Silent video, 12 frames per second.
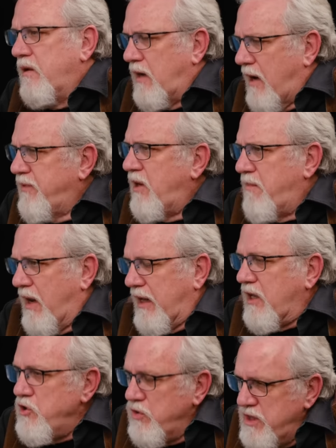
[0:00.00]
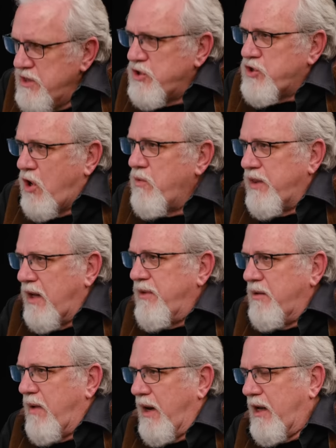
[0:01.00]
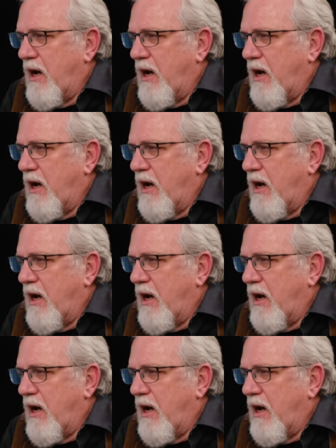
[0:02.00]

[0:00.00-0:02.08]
Abdul Malik, and you need to start with Abdul Malik.